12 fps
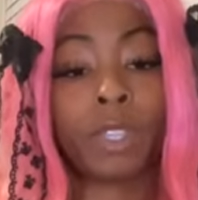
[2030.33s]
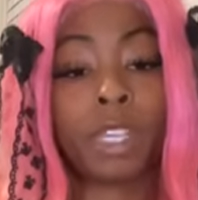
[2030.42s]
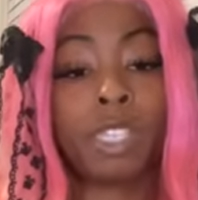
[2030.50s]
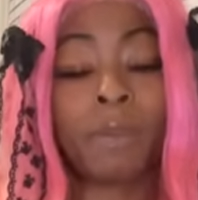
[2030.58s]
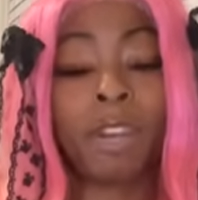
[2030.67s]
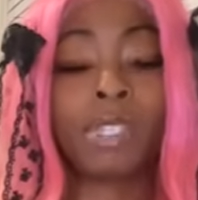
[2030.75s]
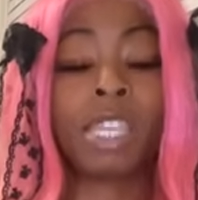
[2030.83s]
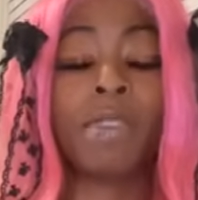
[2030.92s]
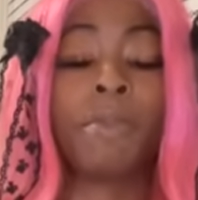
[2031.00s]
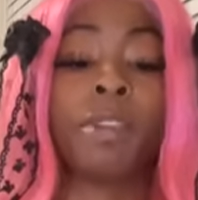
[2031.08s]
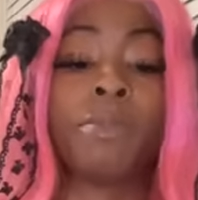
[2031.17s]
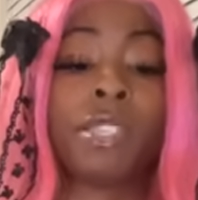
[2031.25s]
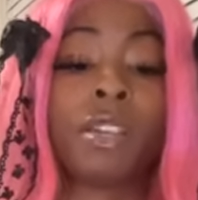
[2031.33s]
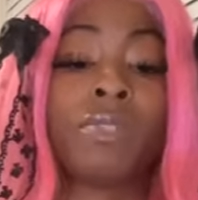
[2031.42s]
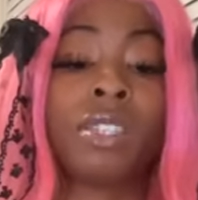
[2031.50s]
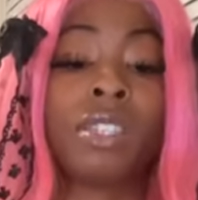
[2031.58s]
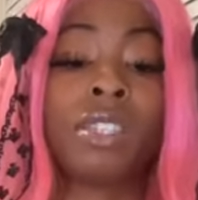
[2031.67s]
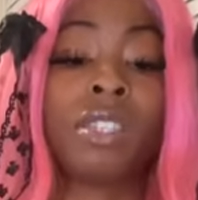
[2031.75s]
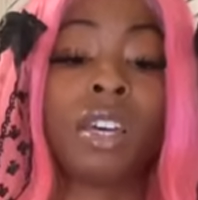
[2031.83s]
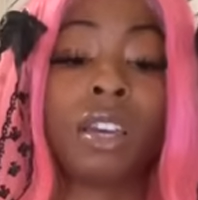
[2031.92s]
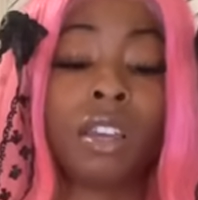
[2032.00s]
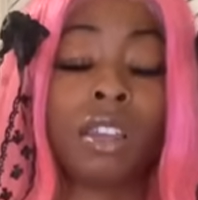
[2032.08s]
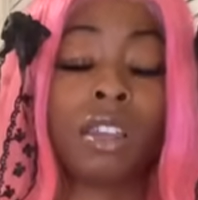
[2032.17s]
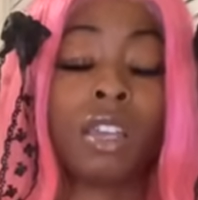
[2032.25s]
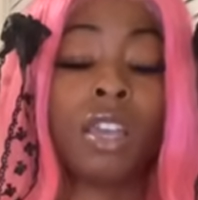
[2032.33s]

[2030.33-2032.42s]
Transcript: somebody was keeping themselves stuck